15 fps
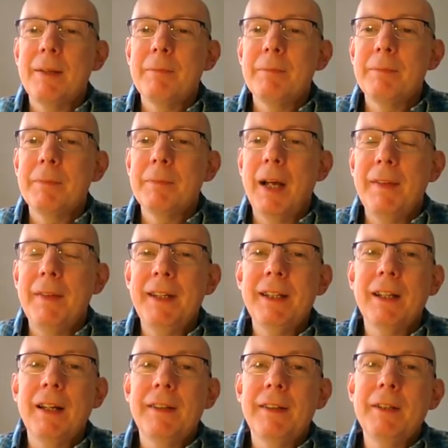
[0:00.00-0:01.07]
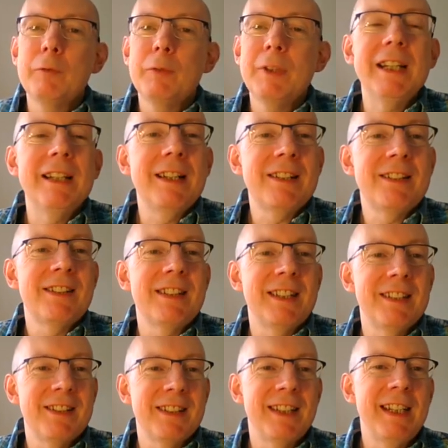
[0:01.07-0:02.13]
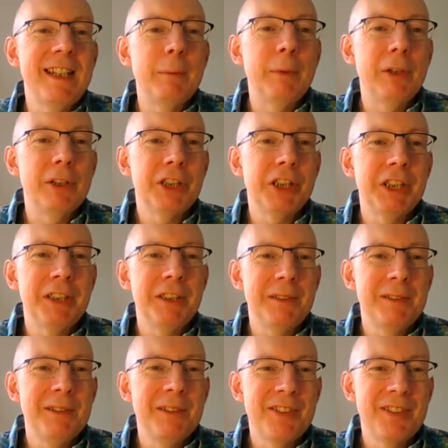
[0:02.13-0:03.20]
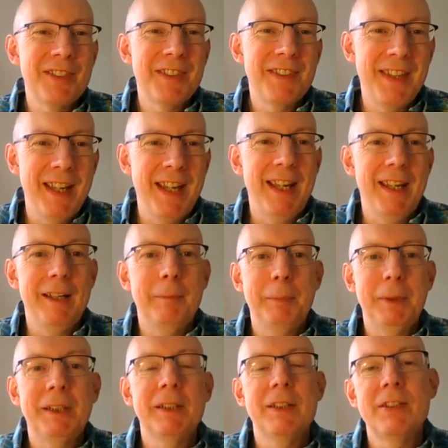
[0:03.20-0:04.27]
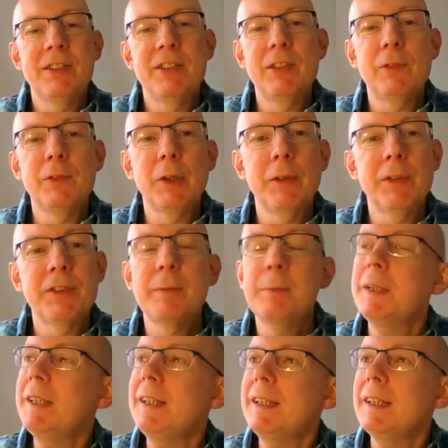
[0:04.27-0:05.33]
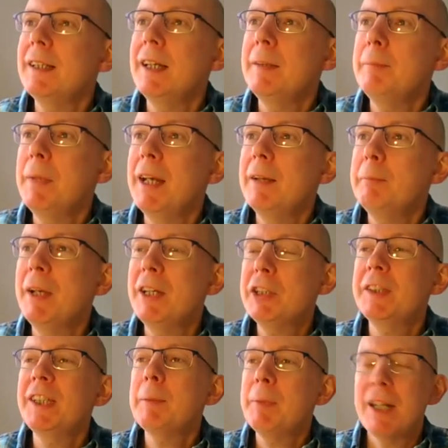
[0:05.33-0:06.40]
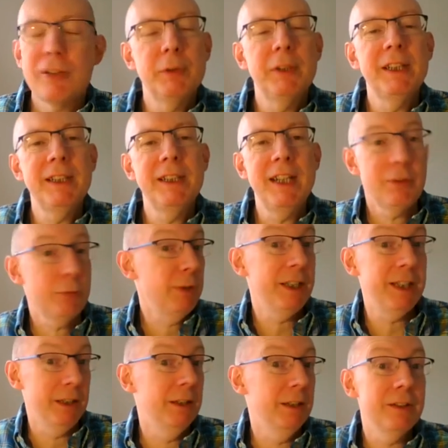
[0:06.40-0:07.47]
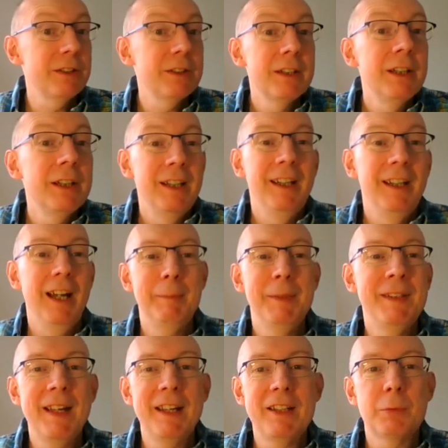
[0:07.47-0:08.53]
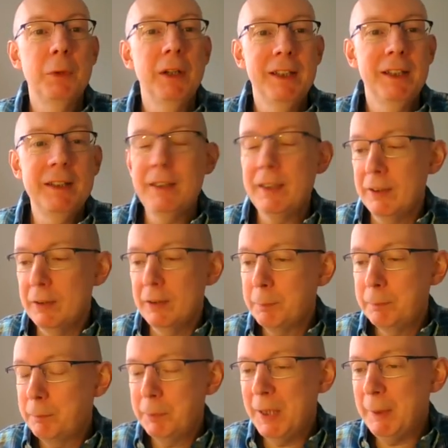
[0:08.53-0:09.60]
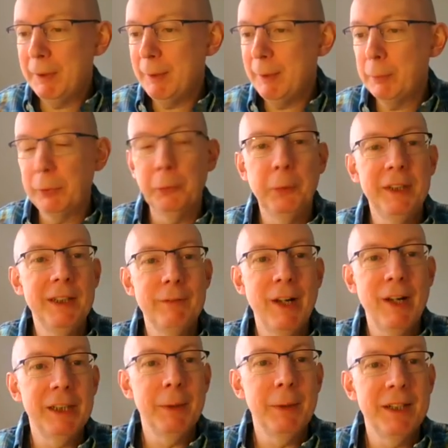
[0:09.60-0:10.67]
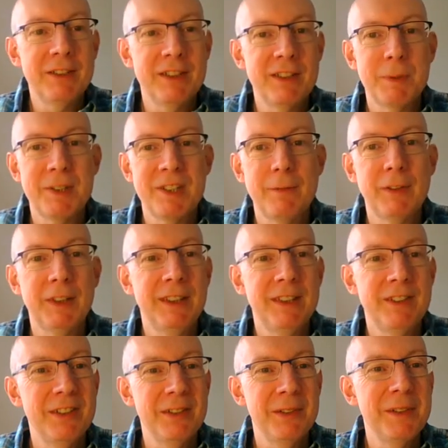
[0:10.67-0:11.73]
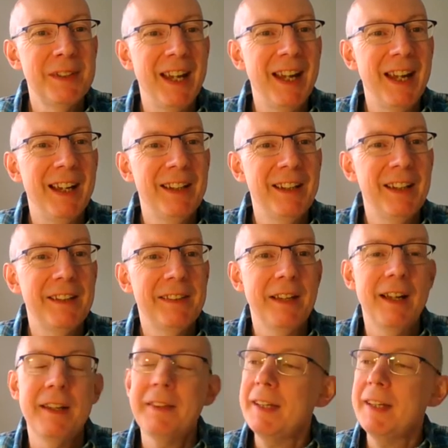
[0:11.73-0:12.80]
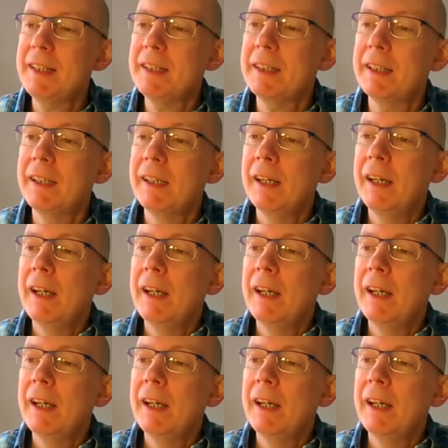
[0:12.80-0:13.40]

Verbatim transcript: um, I think I think realistic is the key word you use there because you've got to be in me- measuring impacts really is really hard. I mean that's why you know people employ evaluators specifically to do that. And I, th- I think